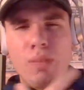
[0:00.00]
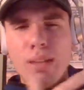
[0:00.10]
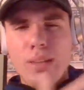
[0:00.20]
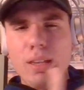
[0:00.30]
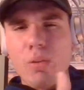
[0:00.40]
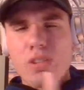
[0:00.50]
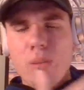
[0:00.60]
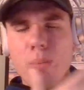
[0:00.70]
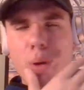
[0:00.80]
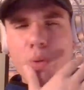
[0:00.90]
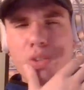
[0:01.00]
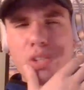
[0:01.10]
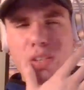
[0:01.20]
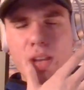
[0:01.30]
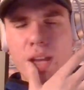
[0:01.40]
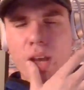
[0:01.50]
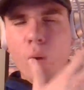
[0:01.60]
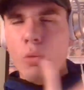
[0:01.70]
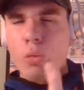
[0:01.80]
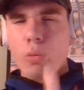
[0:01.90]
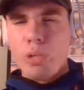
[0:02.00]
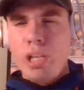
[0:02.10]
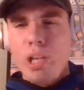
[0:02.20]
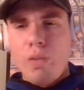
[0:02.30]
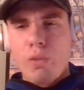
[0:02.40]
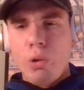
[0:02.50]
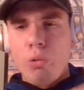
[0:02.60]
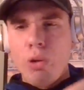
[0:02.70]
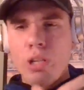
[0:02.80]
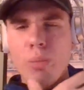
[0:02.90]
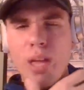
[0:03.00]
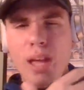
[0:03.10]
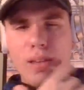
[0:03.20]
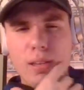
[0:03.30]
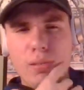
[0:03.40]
I think it was the most since like 2003 for a running back.